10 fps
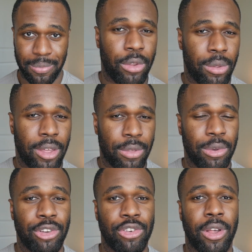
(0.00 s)
Although that
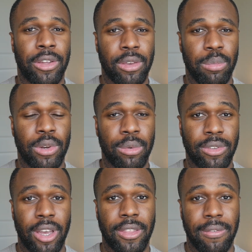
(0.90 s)
three hundred dollar computer
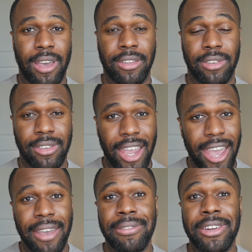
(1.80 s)
was not the fastest,
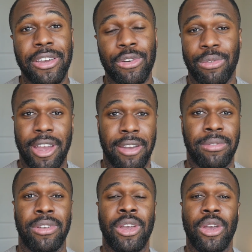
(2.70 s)
having it around